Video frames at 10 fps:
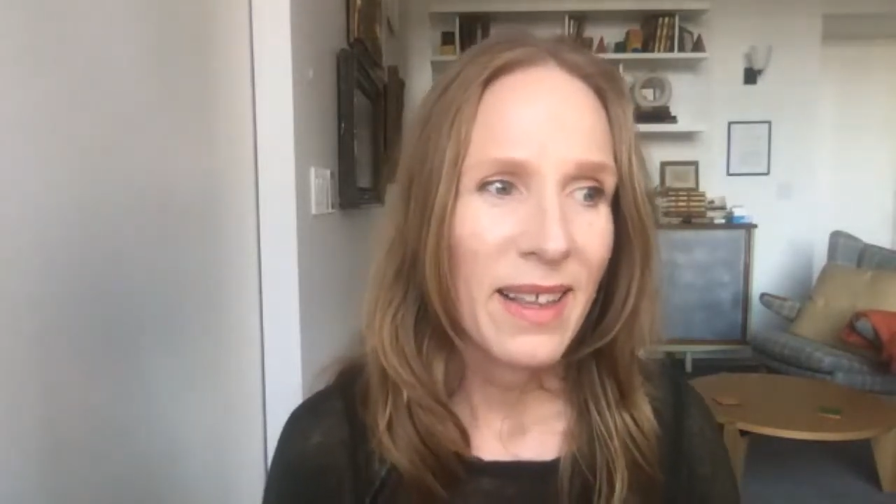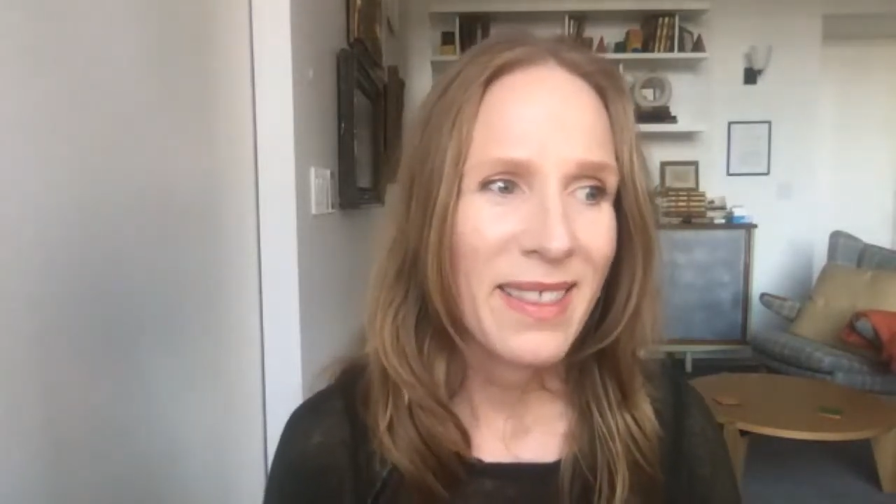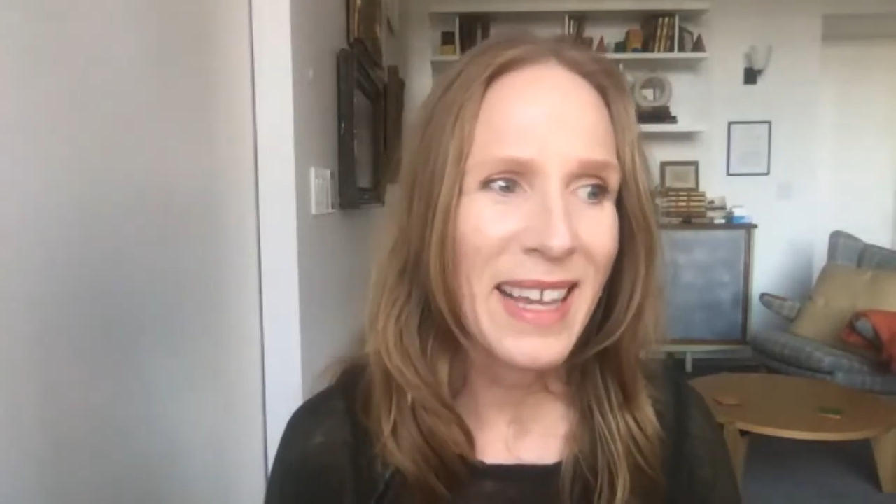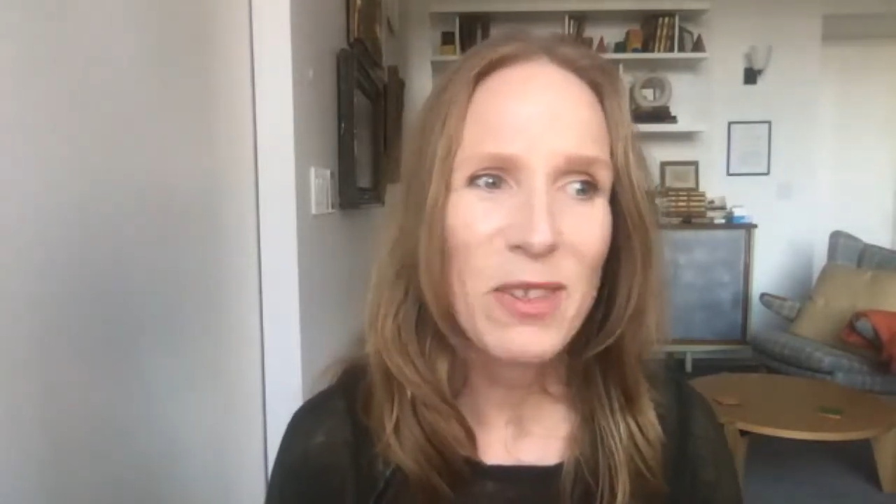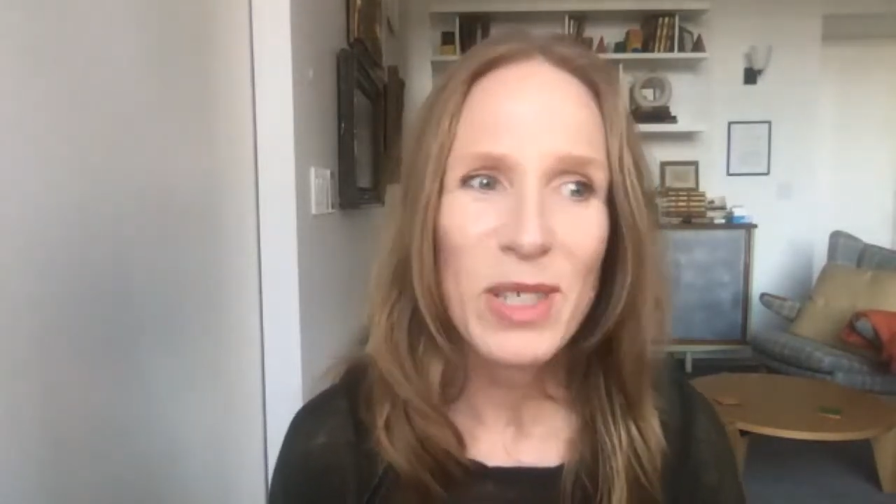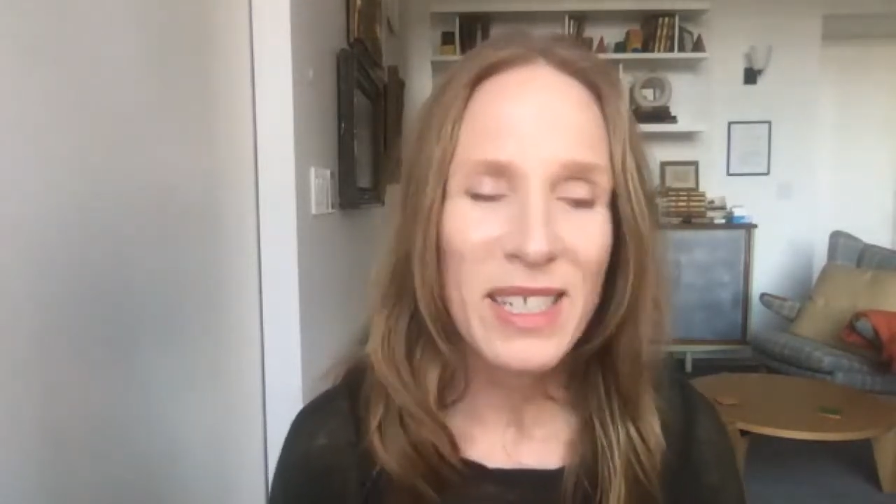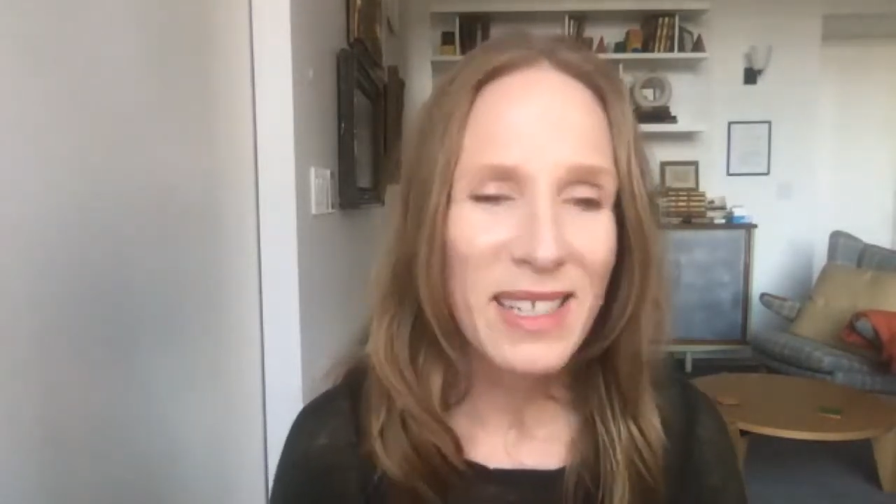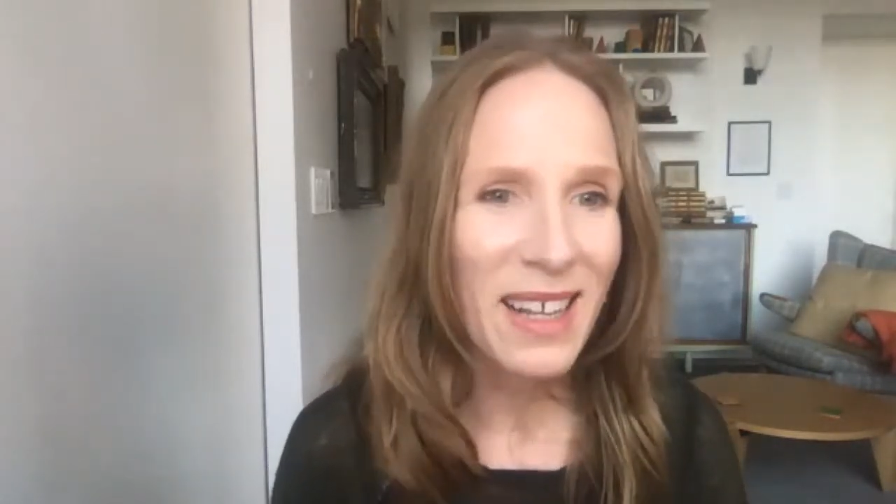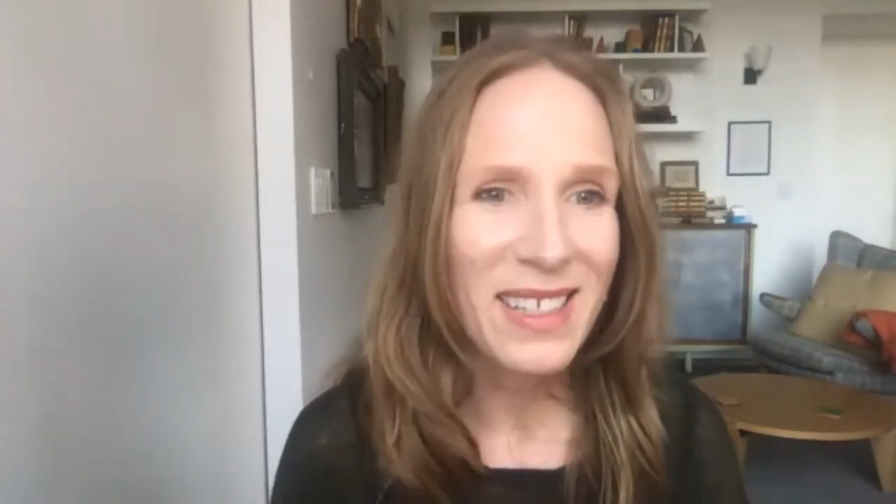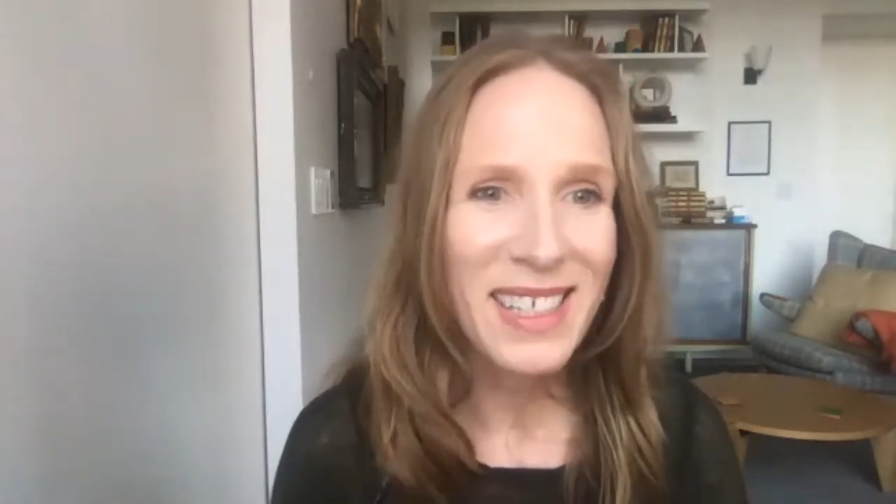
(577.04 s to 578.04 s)
they used to
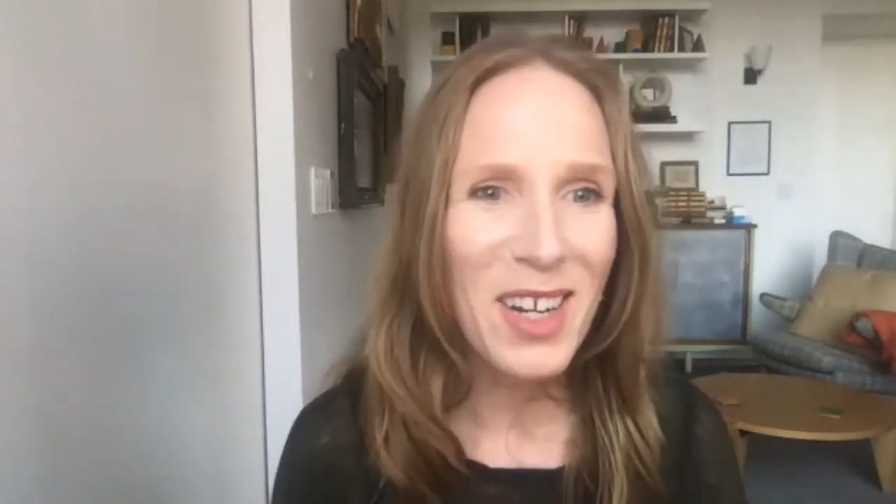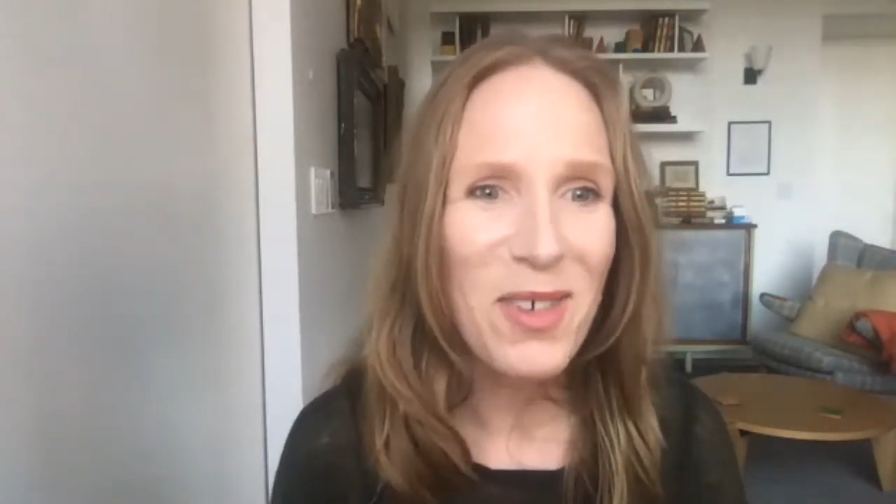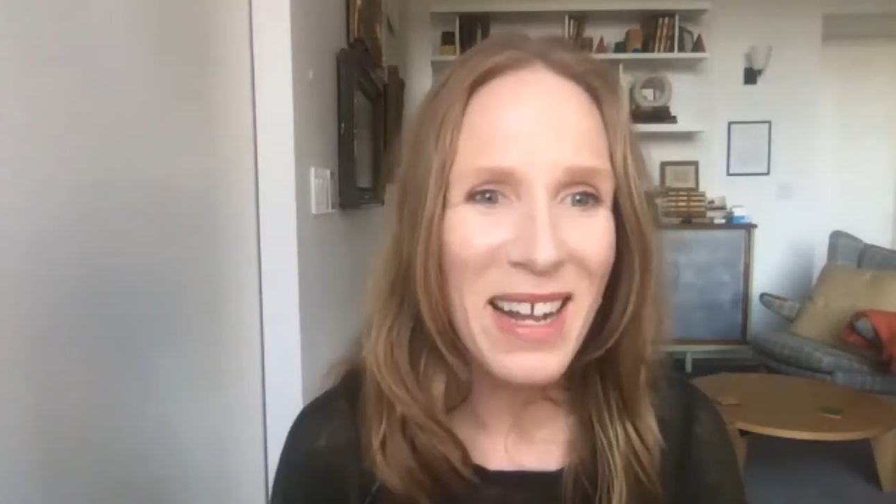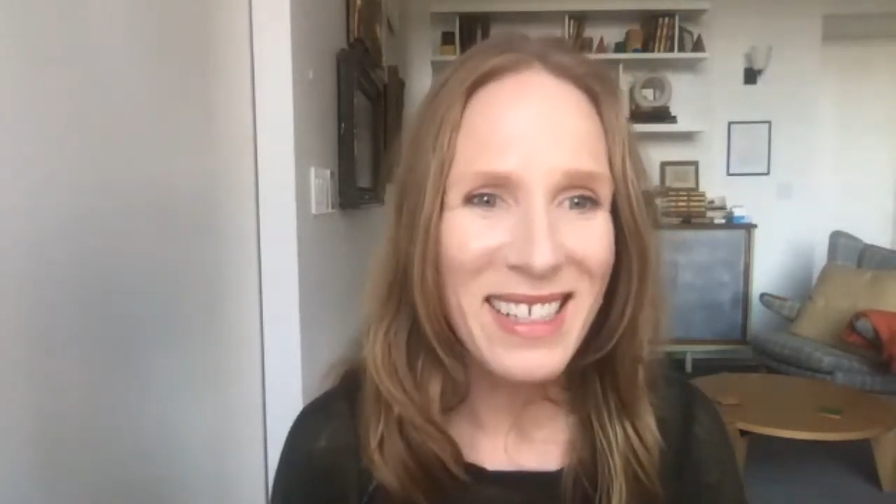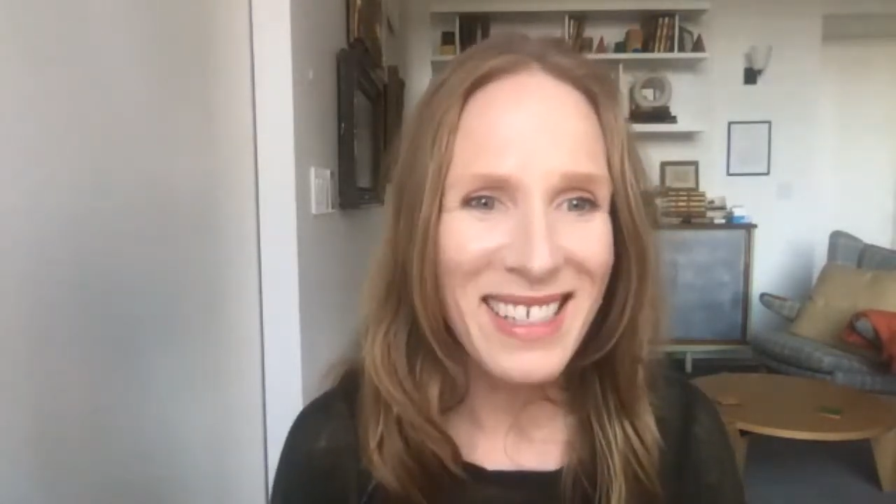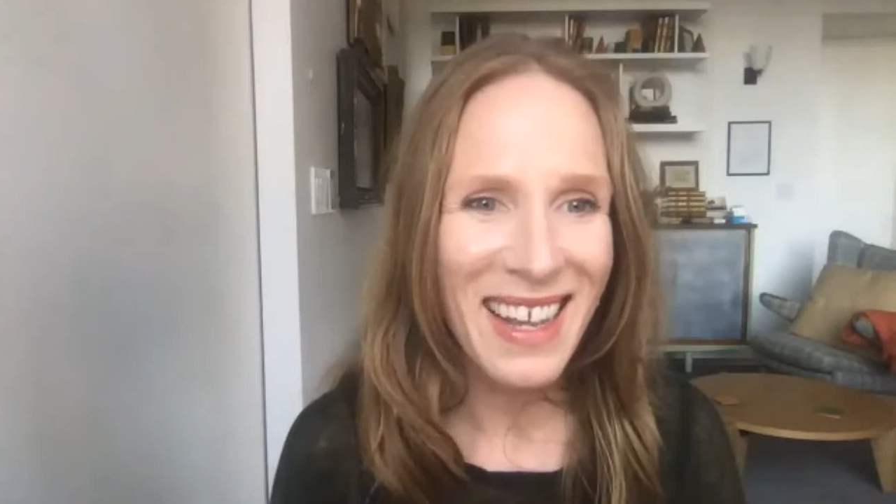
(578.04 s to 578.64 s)
sell cigarettes,